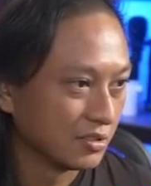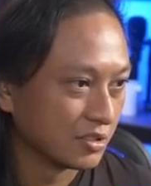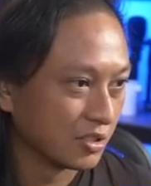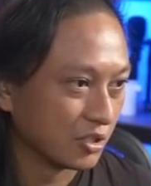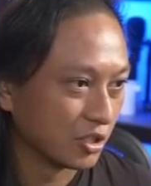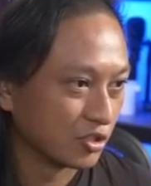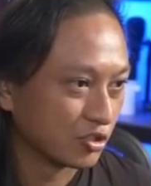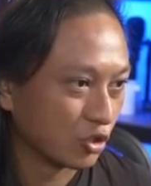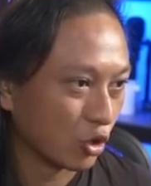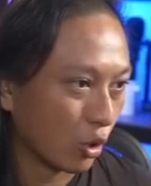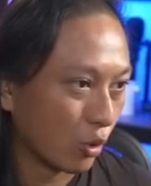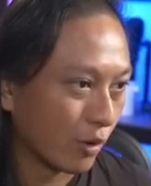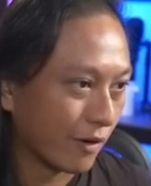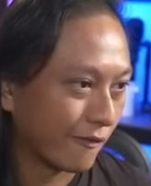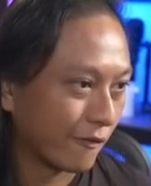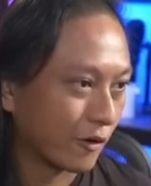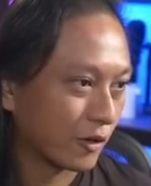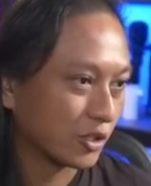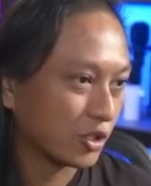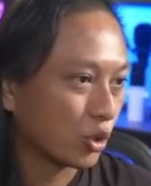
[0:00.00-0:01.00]
So just go
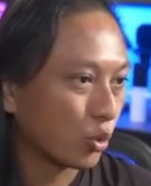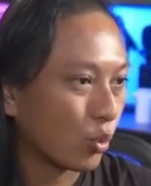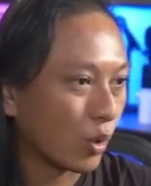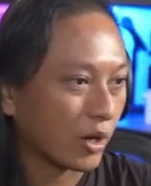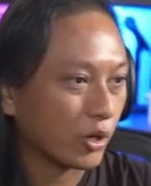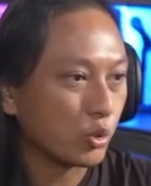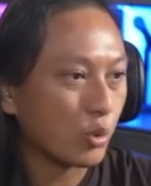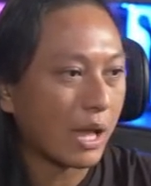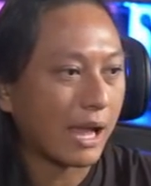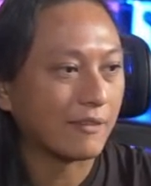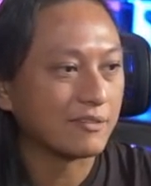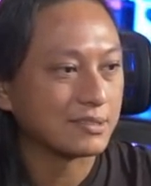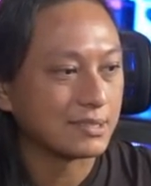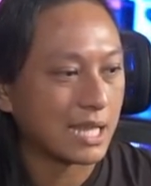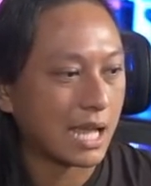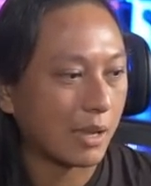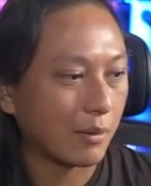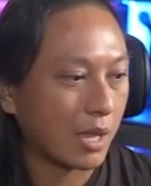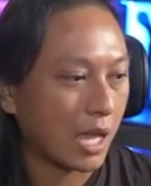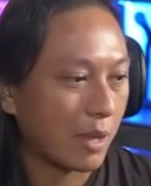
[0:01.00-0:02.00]
over to where you have
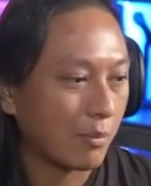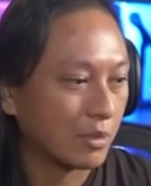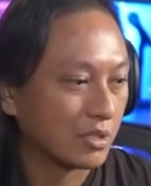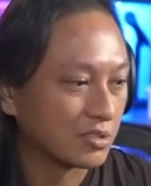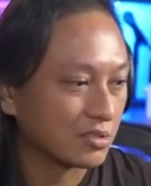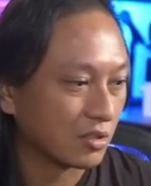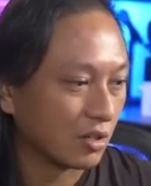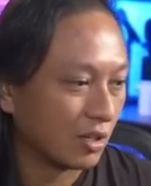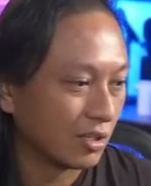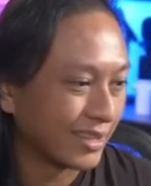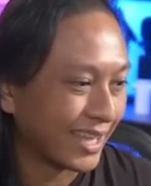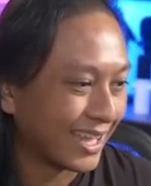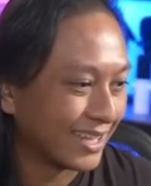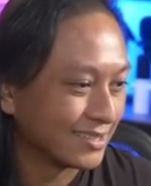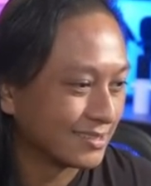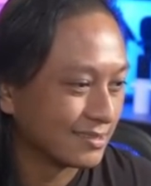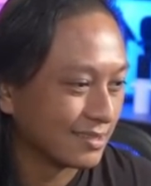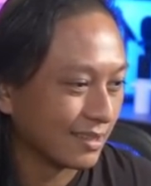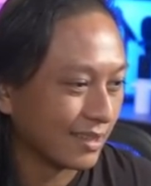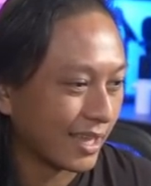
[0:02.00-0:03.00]
SnapCam installed
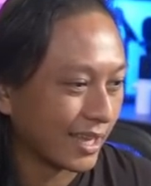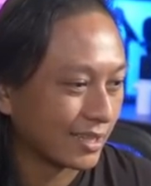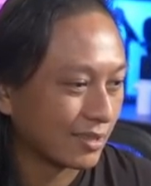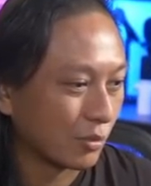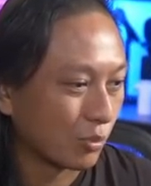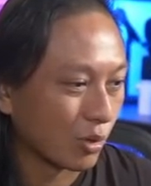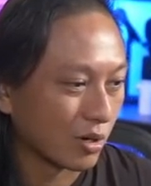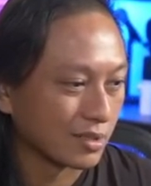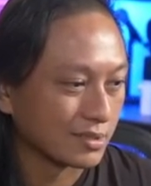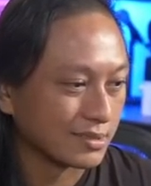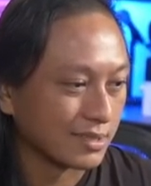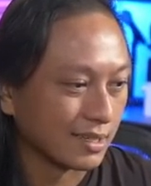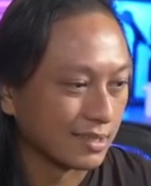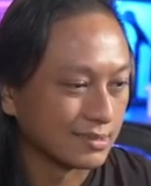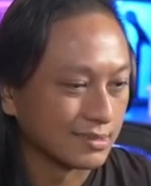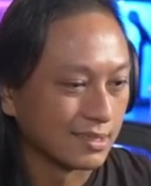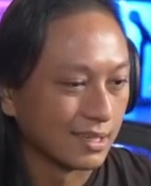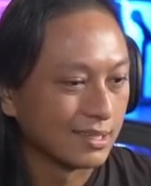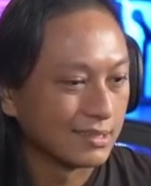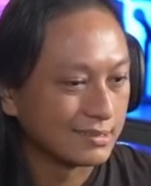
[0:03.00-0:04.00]
and select where it
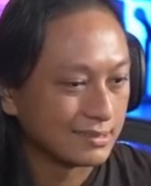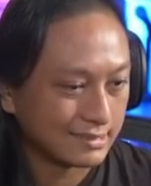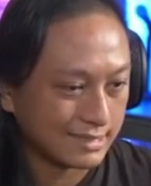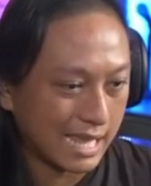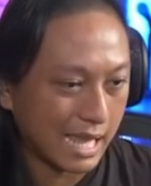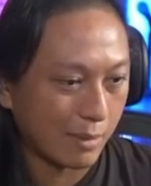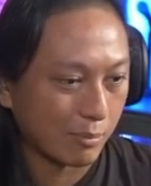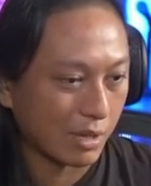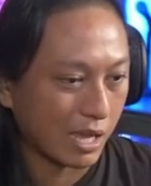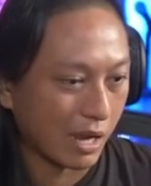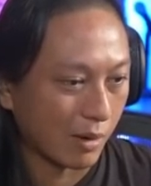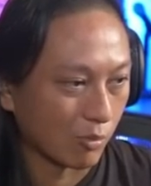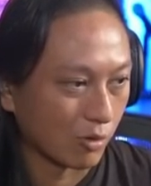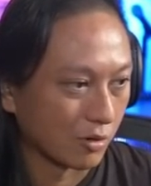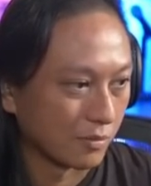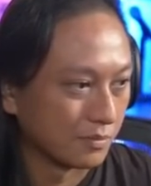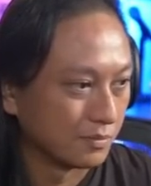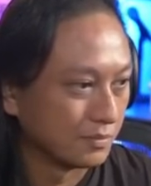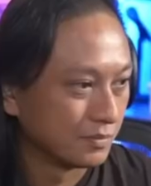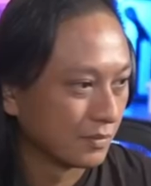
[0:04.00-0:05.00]
says SnapCam
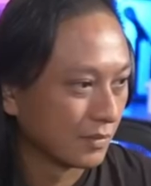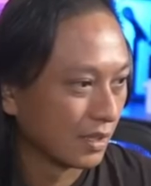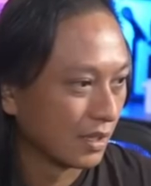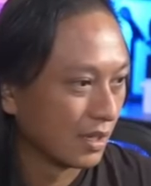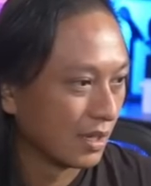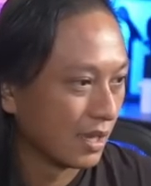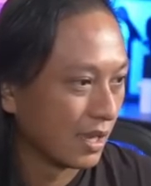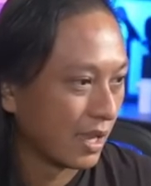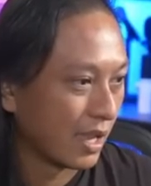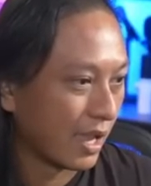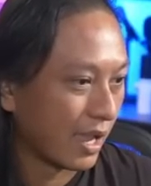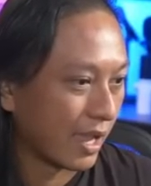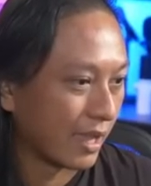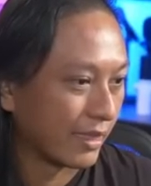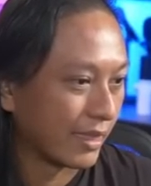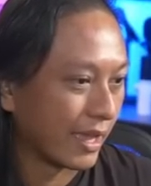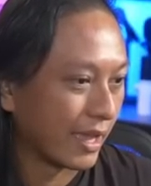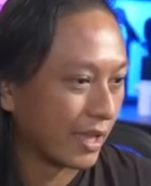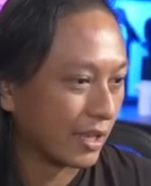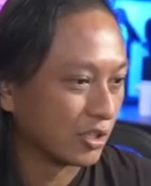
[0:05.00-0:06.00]
room.
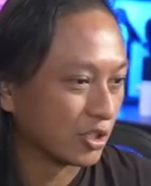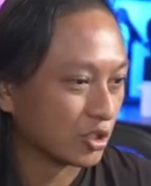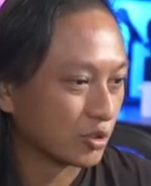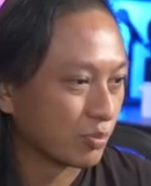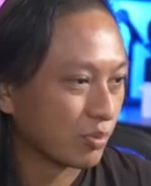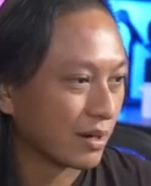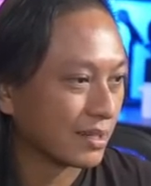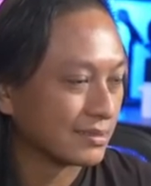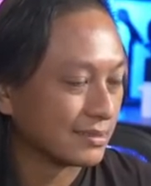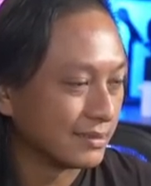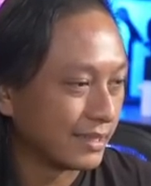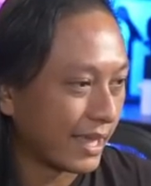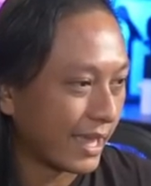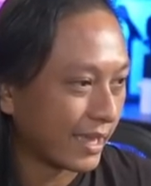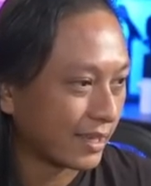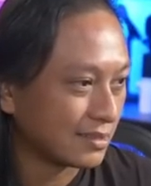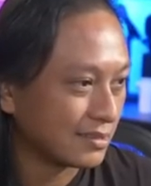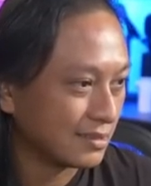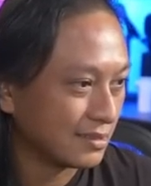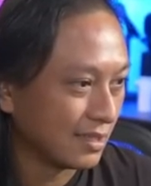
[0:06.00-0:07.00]
And then just press
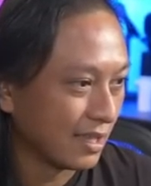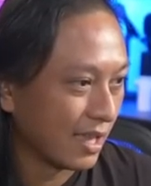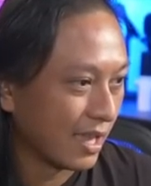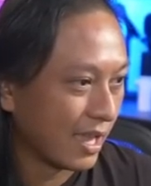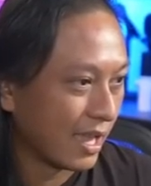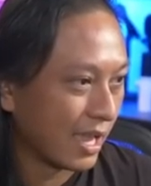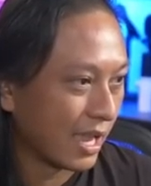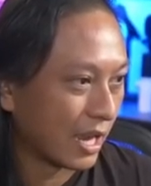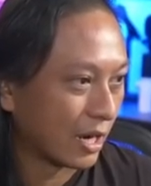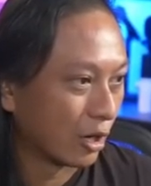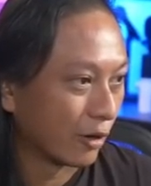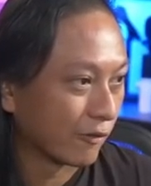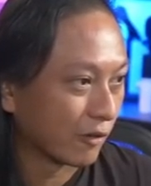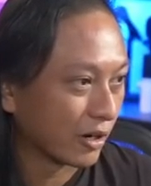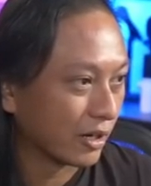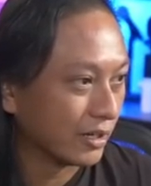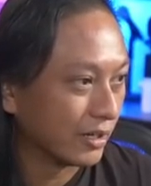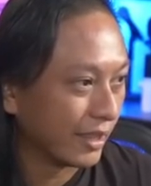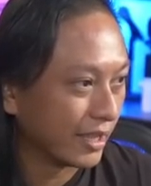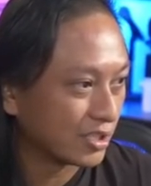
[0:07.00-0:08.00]
next. And
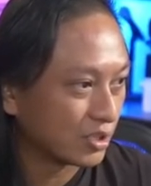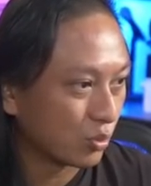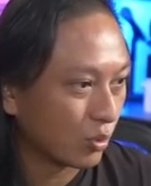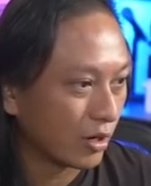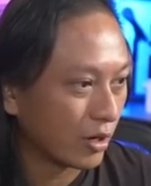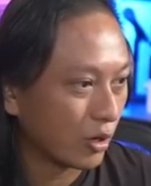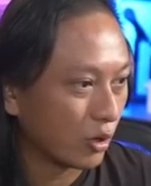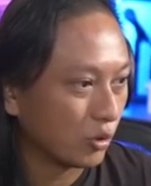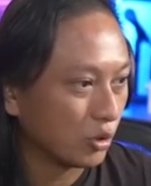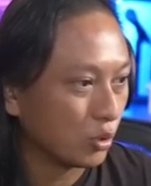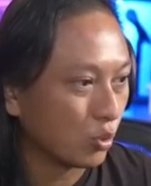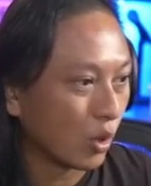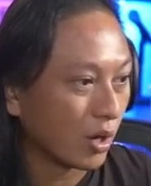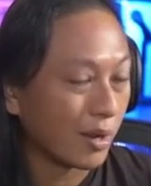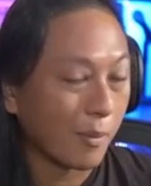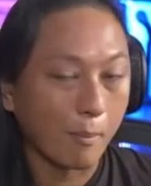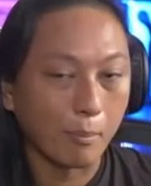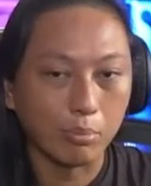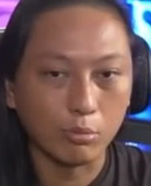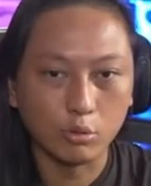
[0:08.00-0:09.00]
over in this window, you
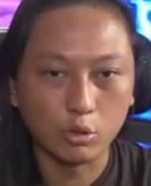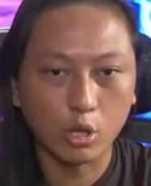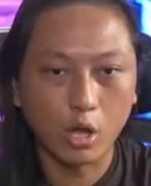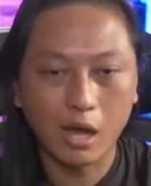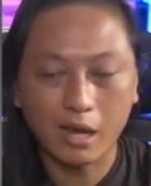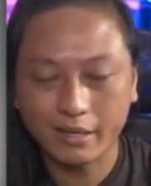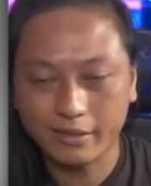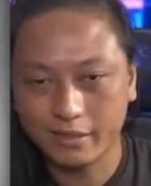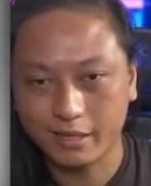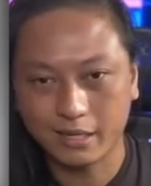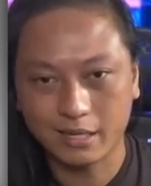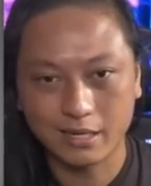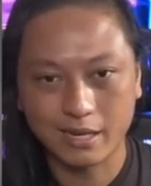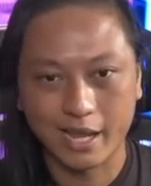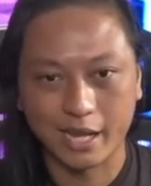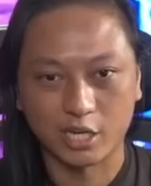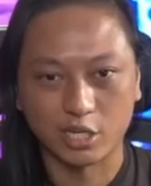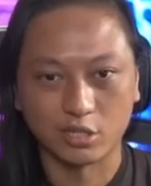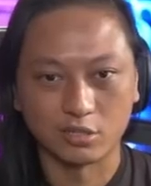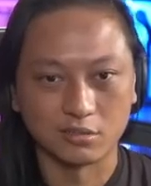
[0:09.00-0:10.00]
wanna block the
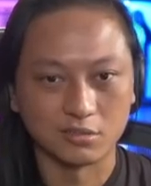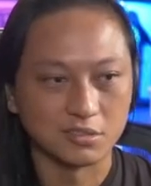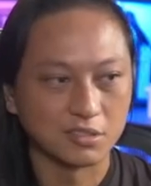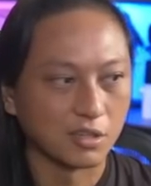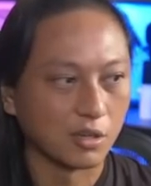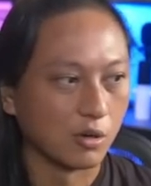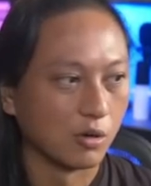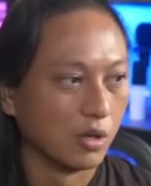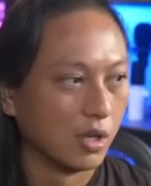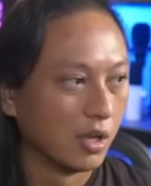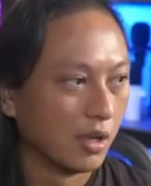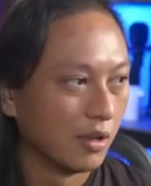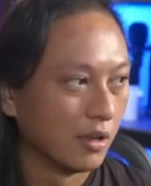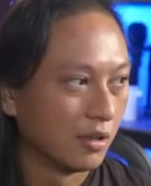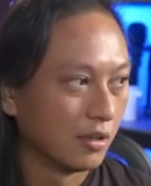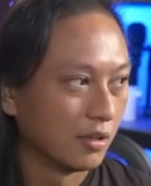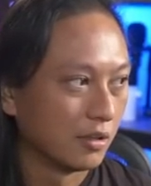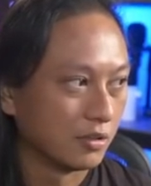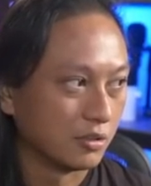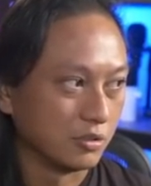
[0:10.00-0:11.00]
connection. So
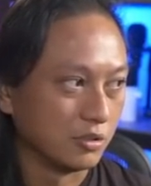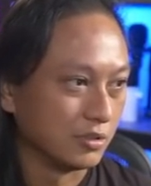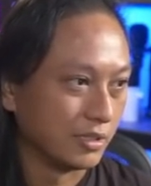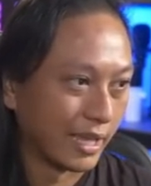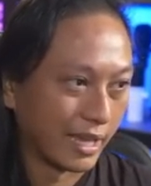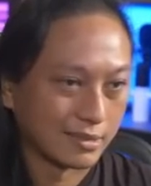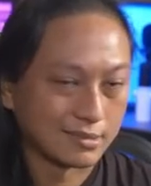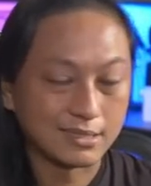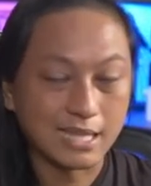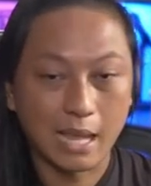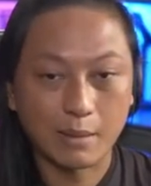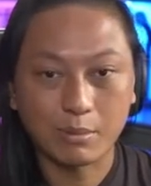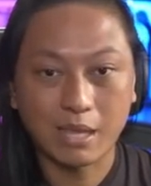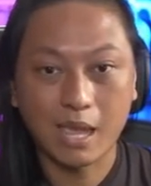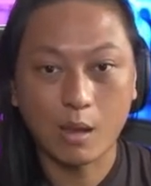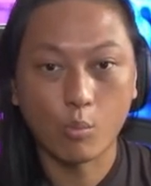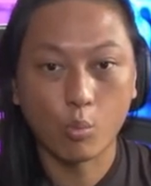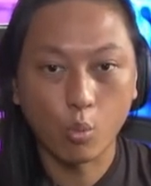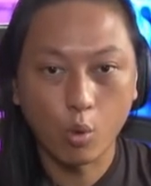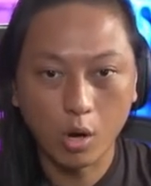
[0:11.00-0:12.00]
yeah,
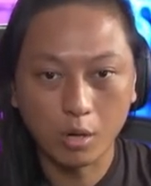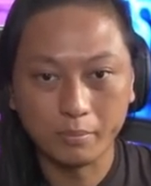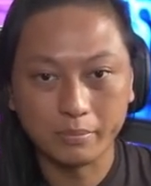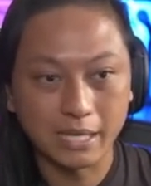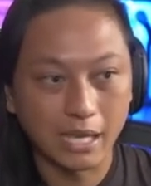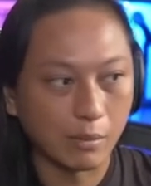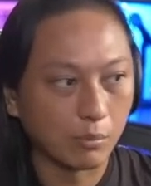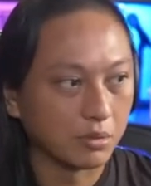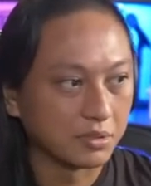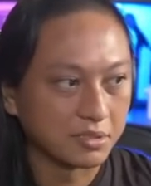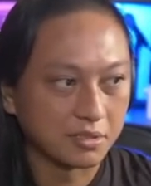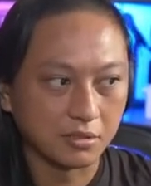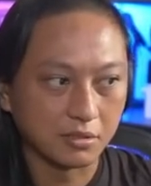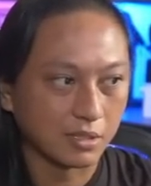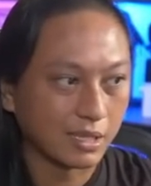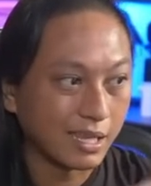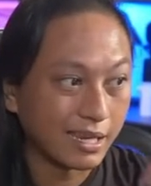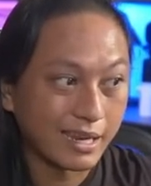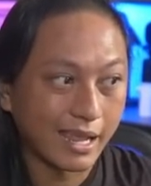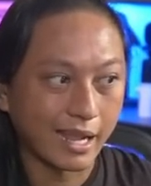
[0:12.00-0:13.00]
SnapCam won't be able to
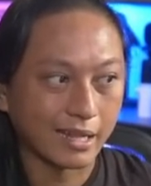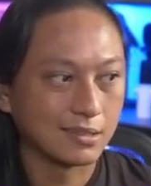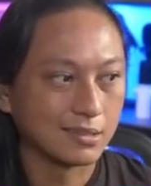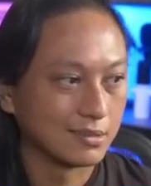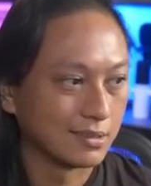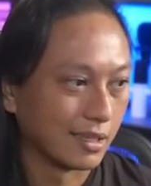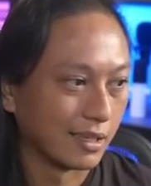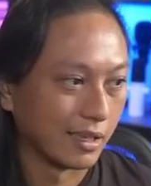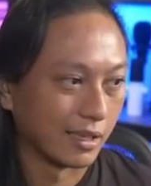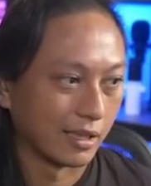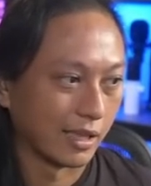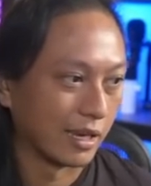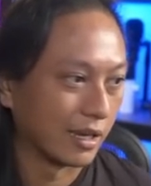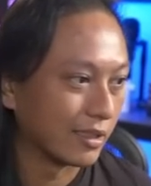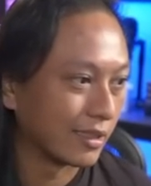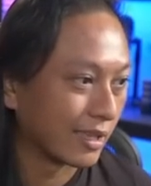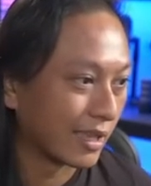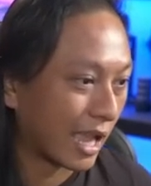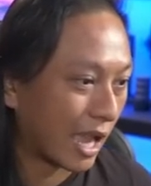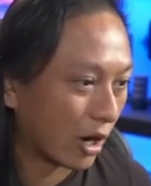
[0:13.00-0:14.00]
connect to
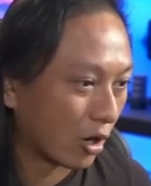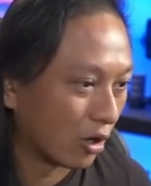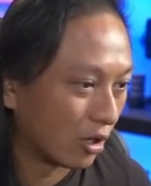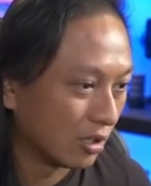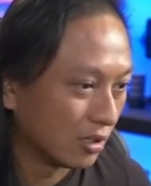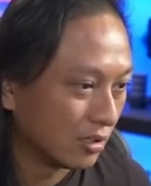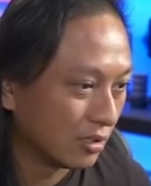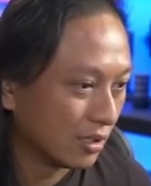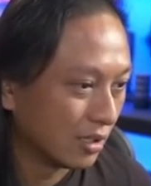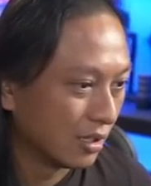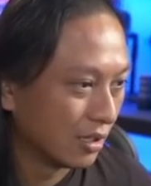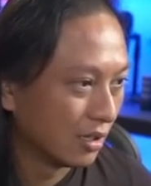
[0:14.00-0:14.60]
anything at all.